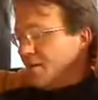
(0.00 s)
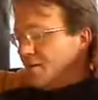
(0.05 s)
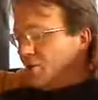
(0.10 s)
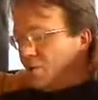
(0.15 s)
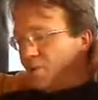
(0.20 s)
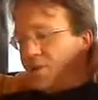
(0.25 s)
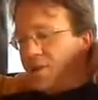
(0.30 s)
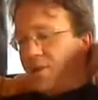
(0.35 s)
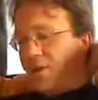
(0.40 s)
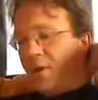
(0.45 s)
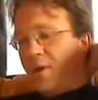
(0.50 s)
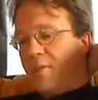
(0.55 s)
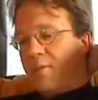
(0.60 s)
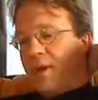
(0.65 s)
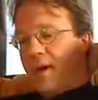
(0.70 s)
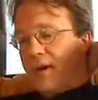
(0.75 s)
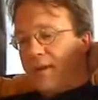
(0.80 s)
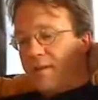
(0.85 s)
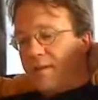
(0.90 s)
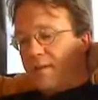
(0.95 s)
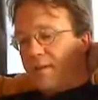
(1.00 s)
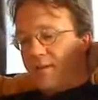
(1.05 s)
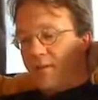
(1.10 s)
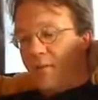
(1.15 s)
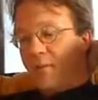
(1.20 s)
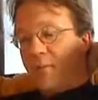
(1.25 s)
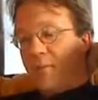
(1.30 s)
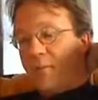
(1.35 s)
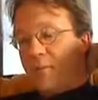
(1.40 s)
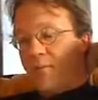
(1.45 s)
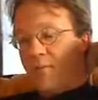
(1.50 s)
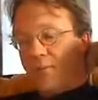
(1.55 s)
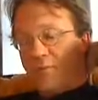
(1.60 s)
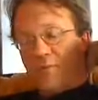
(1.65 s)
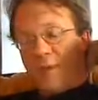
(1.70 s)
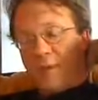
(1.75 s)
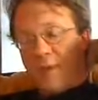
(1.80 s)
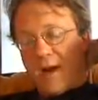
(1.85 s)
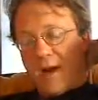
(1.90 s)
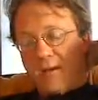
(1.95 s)
Notice the green box. Oh, we missed
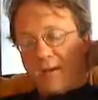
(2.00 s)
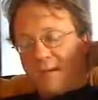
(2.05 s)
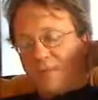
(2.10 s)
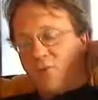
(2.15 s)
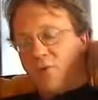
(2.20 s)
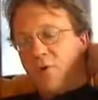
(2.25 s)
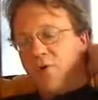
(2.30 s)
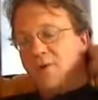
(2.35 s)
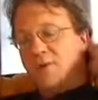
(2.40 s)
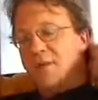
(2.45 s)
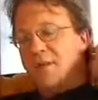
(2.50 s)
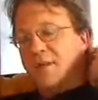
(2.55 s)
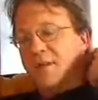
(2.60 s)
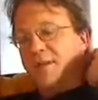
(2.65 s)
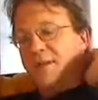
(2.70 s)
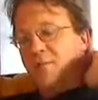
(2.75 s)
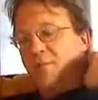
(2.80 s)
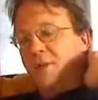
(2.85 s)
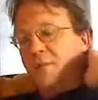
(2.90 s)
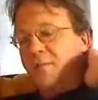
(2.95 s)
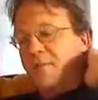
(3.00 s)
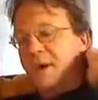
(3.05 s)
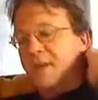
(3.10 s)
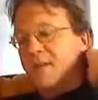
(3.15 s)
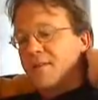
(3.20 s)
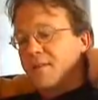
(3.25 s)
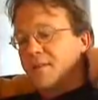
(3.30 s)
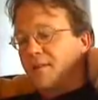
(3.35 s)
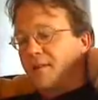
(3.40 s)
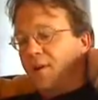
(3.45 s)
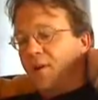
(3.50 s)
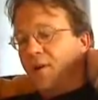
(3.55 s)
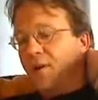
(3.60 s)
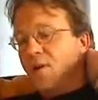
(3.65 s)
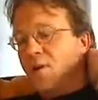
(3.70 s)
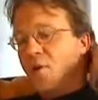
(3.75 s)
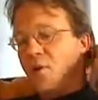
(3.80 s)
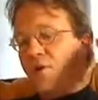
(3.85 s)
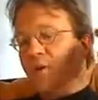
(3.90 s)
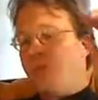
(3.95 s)
both green boxes. 106 has a green box.
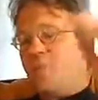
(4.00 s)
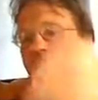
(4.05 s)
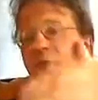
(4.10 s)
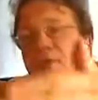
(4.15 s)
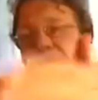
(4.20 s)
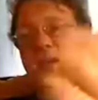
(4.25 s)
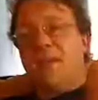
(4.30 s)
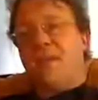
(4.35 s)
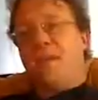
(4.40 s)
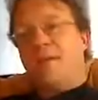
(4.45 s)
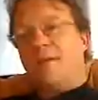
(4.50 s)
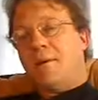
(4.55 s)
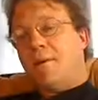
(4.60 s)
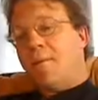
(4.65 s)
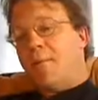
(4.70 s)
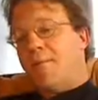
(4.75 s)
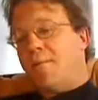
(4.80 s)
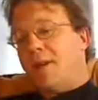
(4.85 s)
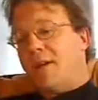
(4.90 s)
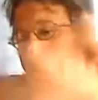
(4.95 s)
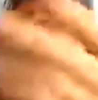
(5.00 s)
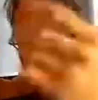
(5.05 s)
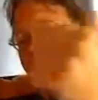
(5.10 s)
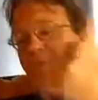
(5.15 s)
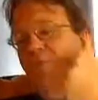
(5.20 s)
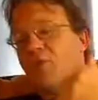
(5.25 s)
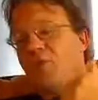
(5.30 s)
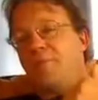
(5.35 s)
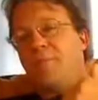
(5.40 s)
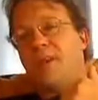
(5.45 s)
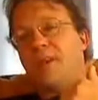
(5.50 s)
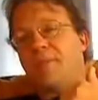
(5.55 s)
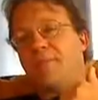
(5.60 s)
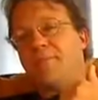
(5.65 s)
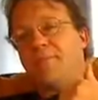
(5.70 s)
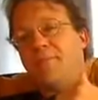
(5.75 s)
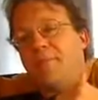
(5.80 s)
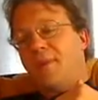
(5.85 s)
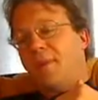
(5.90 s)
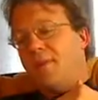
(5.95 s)
Hoy por ti, mañana por mí.
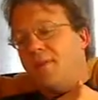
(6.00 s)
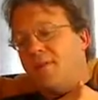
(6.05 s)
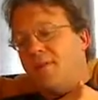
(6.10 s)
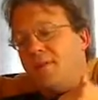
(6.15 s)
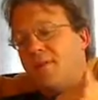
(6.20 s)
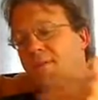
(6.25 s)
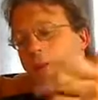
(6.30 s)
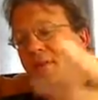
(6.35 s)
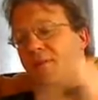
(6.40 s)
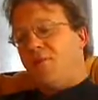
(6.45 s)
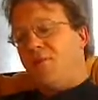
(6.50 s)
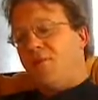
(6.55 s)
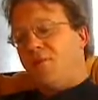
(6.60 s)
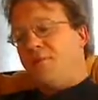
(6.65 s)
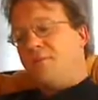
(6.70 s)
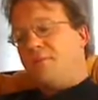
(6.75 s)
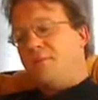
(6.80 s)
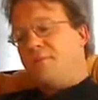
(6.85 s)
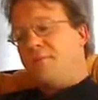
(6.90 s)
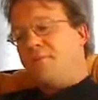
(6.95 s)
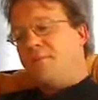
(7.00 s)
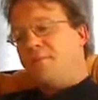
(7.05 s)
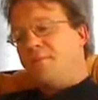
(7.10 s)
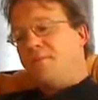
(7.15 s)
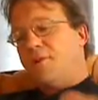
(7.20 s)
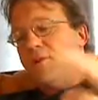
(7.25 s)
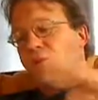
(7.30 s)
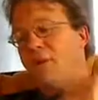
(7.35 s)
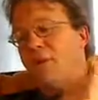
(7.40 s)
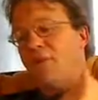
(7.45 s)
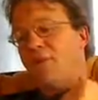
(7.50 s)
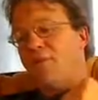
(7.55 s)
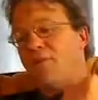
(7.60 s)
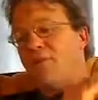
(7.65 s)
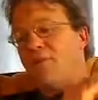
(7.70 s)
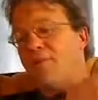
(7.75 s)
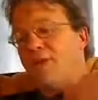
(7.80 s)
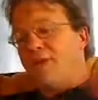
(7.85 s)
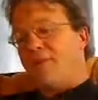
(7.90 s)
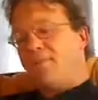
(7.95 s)
Today for you, tomorrow
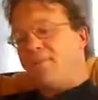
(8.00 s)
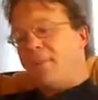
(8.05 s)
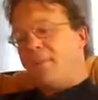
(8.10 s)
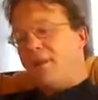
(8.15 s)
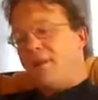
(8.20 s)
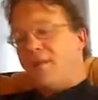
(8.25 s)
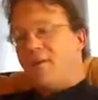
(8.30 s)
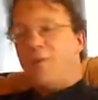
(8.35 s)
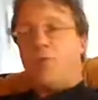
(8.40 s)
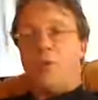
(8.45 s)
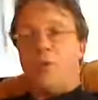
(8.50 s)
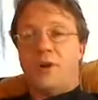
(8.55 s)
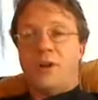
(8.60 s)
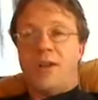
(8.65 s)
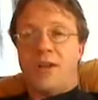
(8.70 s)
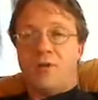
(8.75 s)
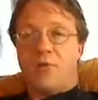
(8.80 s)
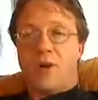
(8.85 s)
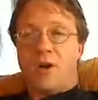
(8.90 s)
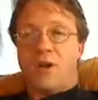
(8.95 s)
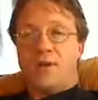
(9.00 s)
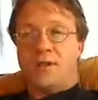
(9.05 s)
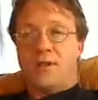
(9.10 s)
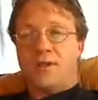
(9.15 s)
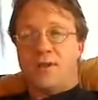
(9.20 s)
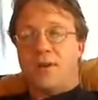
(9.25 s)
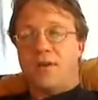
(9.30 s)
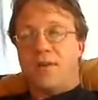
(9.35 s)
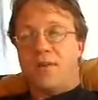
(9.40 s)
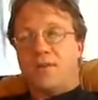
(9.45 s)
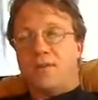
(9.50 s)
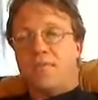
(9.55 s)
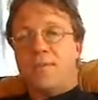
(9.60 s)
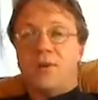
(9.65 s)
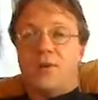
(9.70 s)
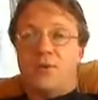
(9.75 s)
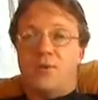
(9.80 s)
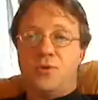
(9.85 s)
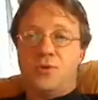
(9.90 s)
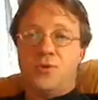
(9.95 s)
for me. One hand washes the other.
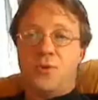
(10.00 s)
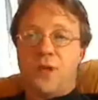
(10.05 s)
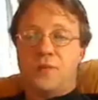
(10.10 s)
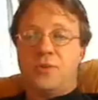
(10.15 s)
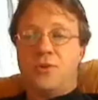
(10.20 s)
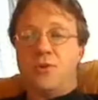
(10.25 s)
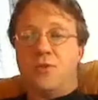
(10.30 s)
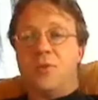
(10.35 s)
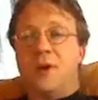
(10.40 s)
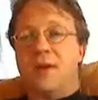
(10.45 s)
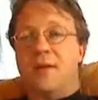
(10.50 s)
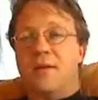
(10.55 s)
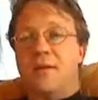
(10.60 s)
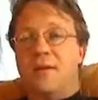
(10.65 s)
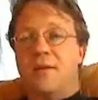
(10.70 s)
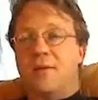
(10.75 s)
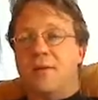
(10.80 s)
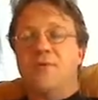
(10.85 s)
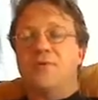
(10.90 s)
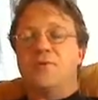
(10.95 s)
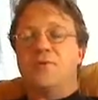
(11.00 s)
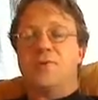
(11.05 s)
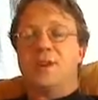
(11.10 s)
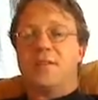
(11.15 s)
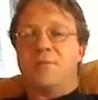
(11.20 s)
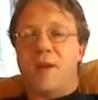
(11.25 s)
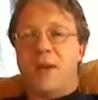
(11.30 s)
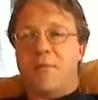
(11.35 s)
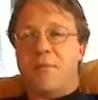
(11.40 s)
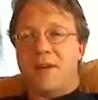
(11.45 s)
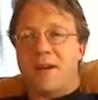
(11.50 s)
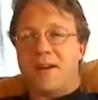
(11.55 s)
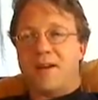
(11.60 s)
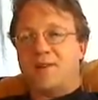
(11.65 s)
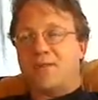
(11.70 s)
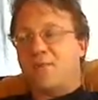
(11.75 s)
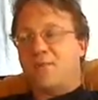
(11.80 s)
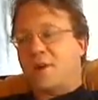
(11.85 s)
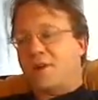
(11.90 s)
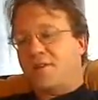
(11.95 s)
You scratch your back, you scratch my back,
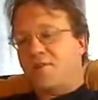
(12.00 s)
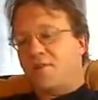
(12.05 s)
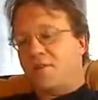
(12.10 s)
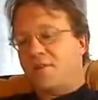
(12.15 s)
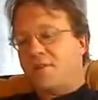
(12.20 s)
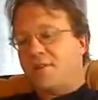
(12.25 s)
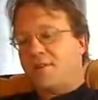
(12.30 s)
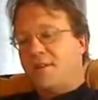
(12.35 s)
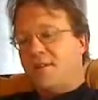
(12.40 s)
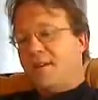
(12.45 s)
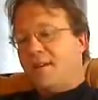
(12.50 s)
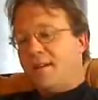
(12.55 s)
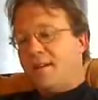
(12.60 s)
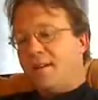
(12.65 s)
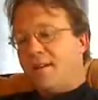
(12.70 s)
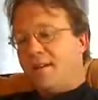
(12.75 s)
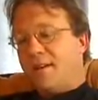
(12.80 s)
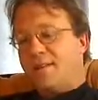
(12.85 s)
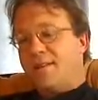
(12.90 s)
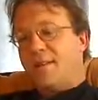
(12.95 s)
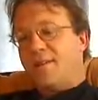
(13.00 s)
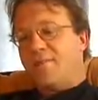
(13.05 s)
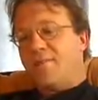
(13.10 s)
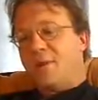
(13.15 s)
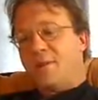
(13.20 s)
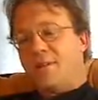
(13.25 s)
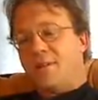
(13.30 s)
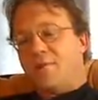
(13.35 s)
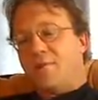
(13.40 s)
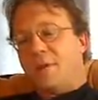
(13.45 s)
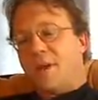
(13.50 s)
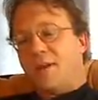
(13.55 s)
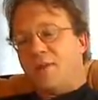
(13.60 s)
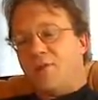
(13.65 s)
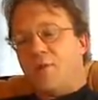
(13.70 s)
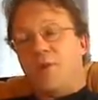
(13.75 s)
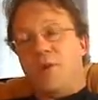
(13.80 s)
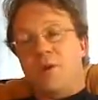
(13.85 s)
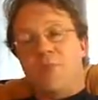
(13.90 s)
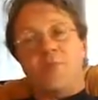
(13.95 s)
I'll scratch yours. That's that phrase in
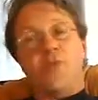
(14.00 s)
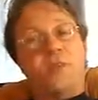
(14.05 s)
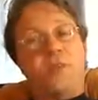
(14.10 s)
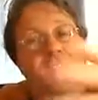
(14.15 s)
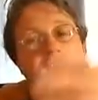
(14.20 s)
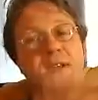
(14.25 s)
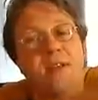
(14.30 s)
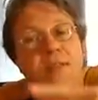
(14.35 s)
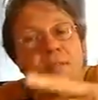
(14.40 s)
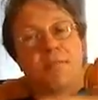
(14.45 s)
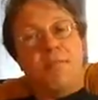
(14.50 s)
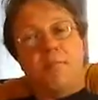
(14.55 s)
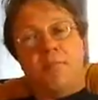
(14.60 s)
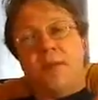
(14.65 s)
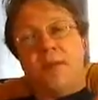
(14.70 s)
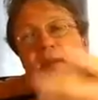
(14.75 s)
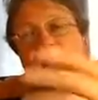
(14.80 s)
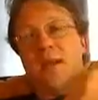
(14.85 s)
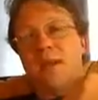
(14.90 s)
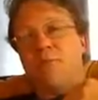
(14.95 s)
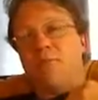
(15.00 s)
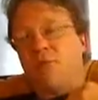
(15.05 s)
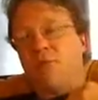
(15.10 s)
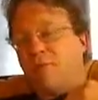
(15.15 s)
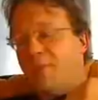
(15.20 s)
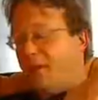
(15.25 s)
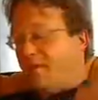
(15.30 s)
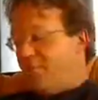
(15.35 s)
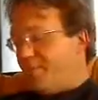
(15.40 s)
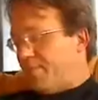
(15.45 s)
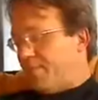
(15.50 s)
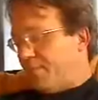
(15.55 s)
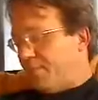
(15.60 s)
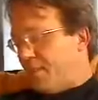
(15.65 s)
Spanish. Hoy por ti, mañana por mí.